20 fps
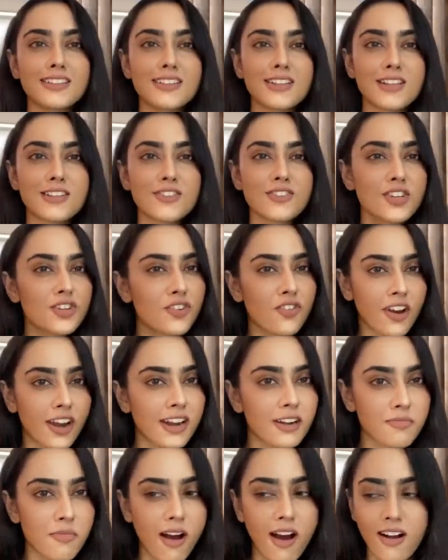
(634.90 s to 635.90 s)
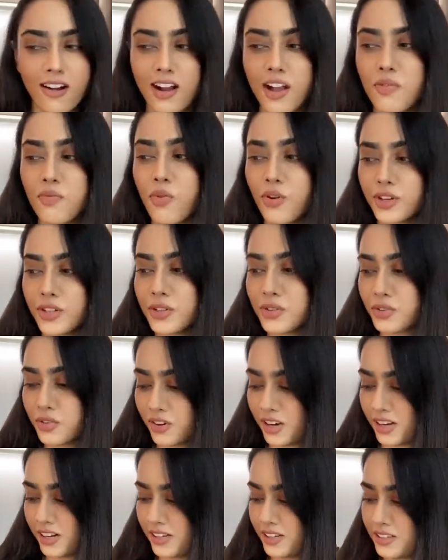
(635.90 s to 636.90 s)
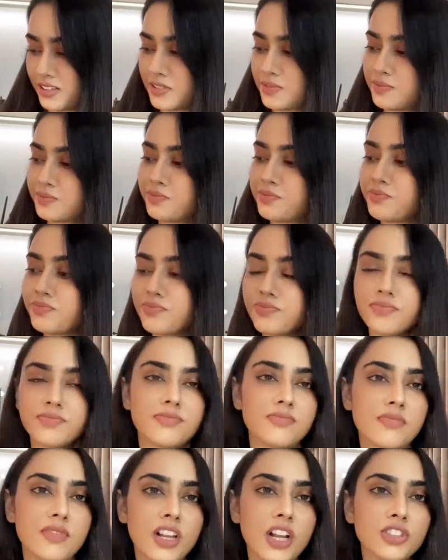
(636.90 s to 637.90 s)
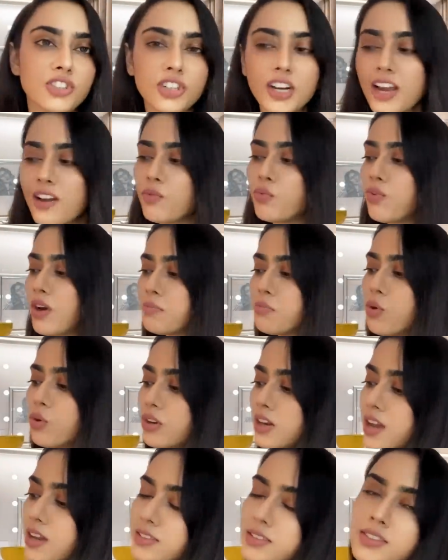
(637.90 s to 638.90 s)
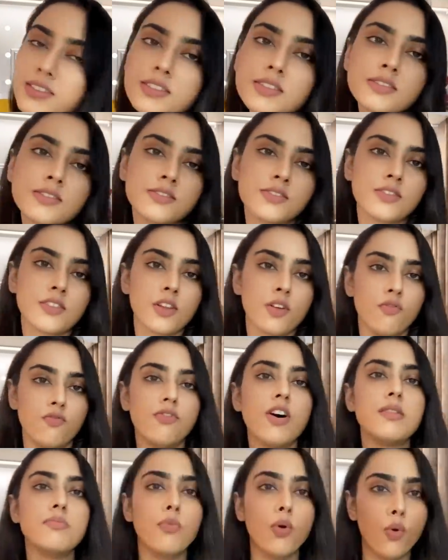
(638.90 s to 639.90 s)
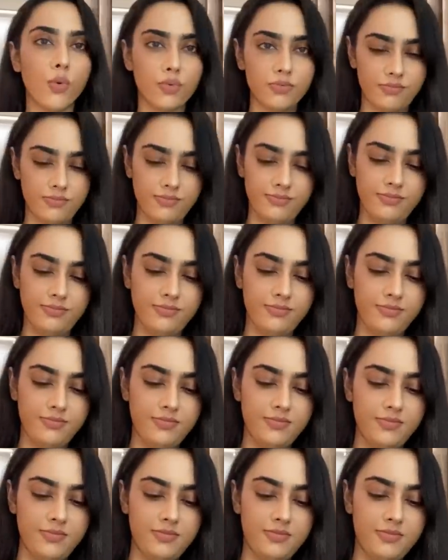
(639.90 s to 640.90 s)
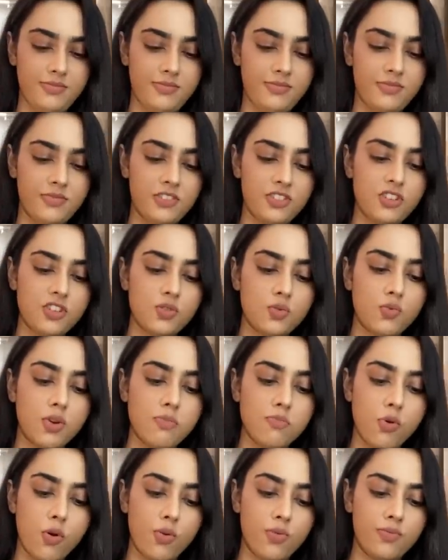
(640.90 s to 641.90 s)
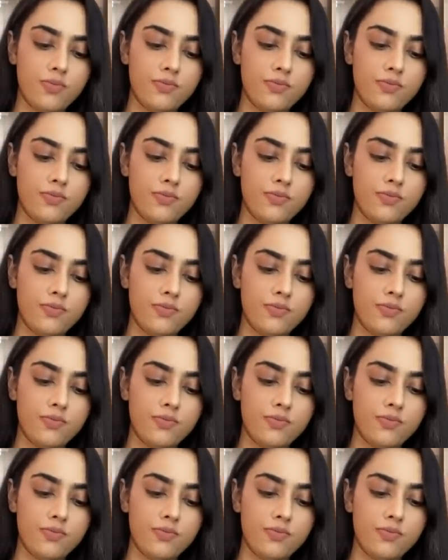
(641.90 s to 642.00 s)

such a trademark. I wanted to try it. Should I have one more glass? One more. Just one more.